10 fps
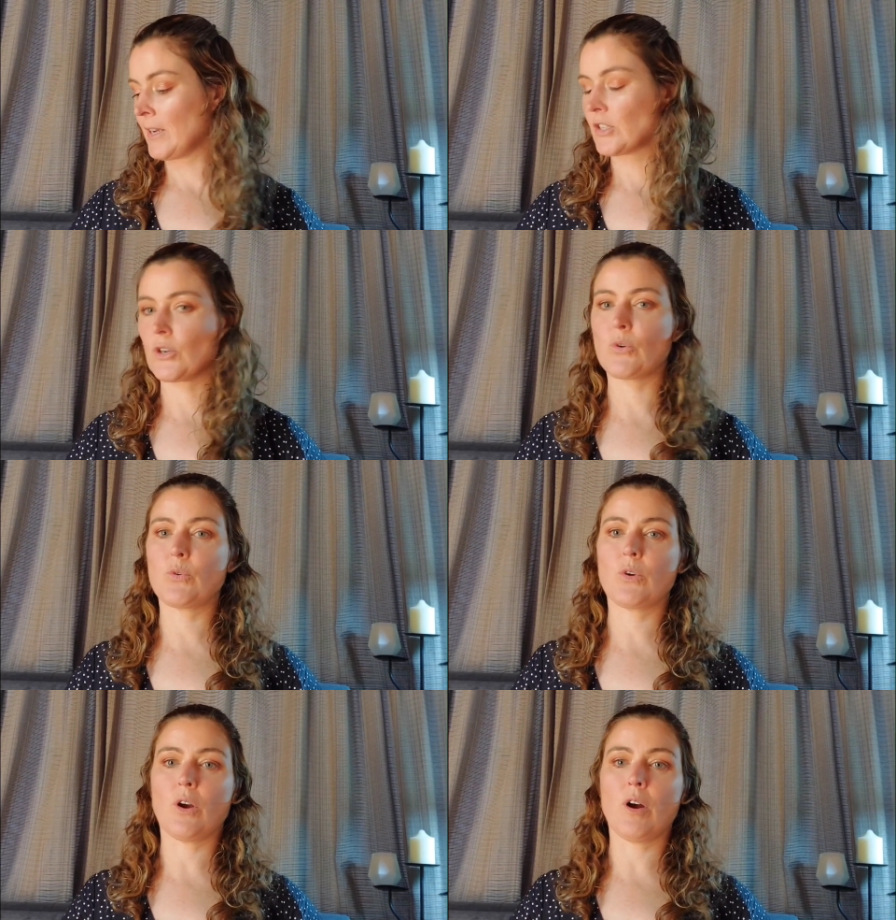
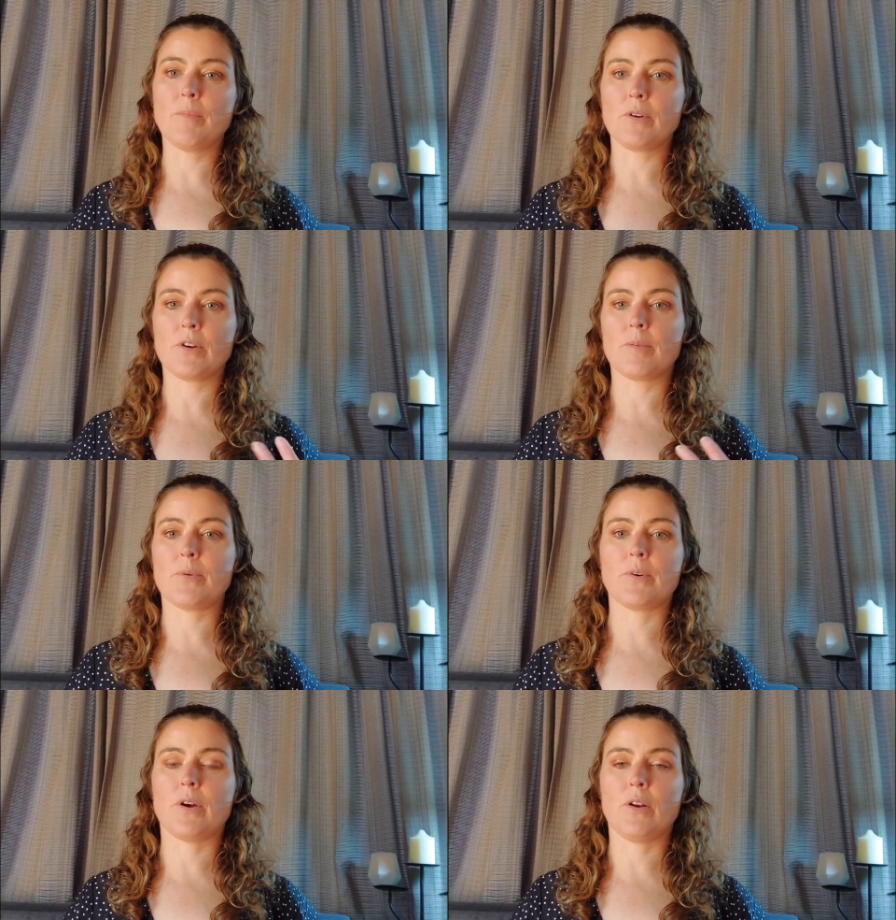So I'm not going to
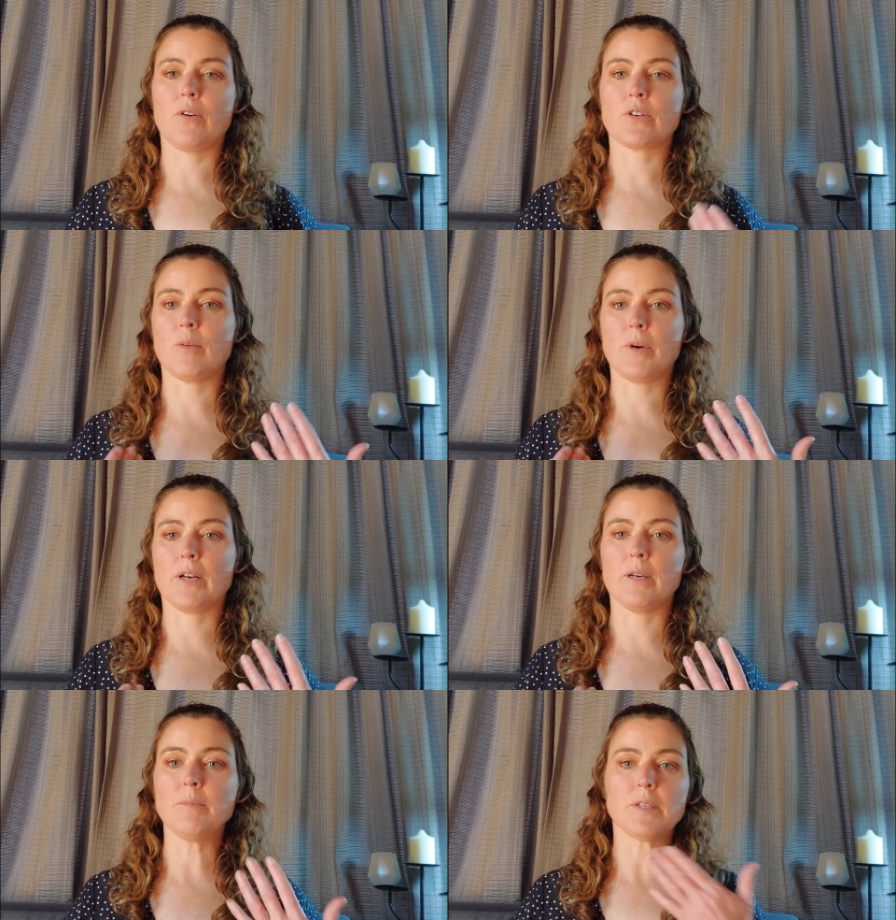put a lot on my
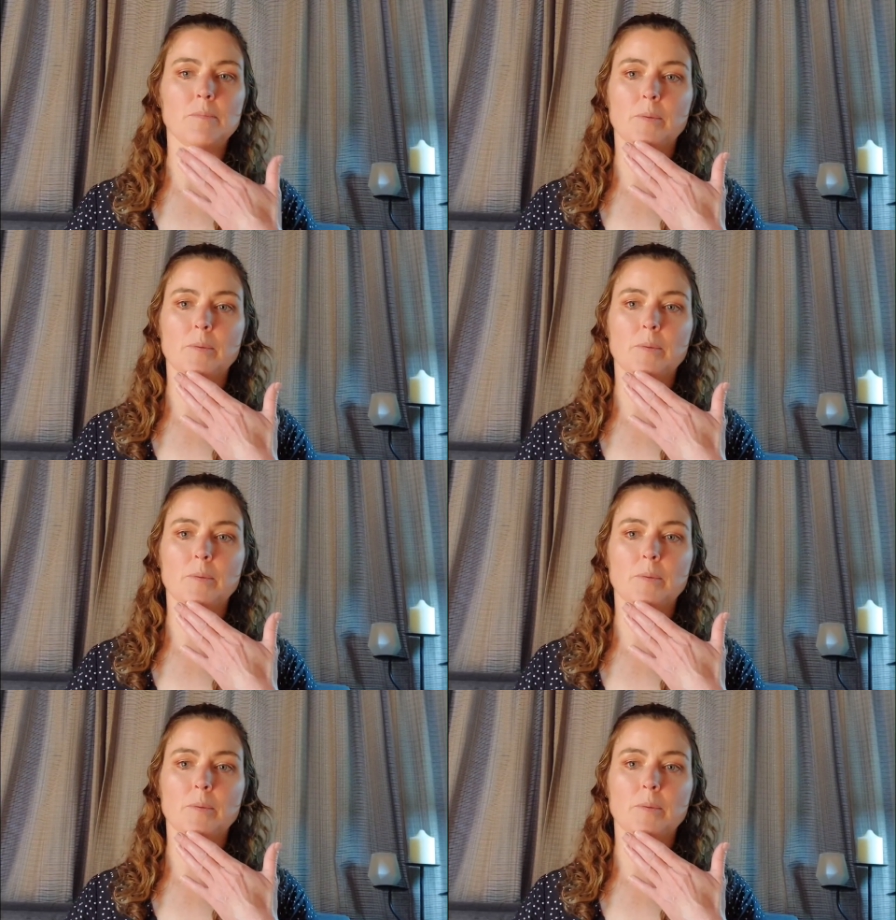lips.